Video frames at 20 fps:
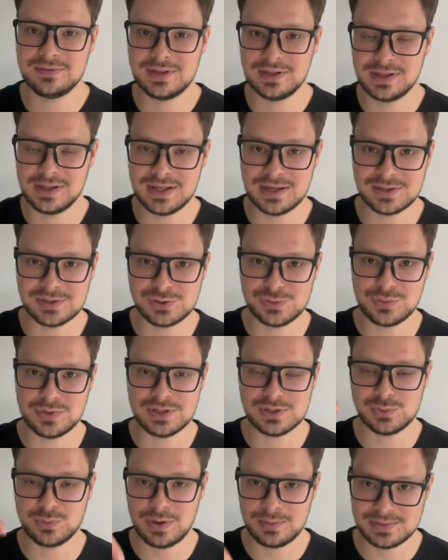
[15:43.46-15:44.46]
the links to
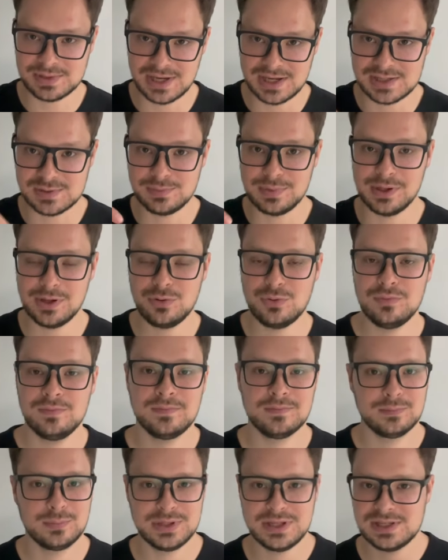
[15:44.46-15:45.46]
these websites below,
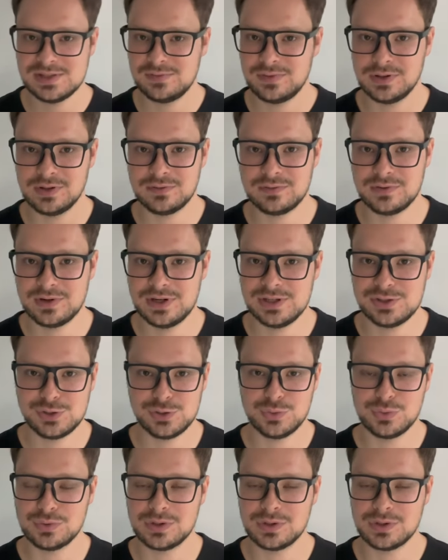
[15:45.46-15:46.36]
please feel free to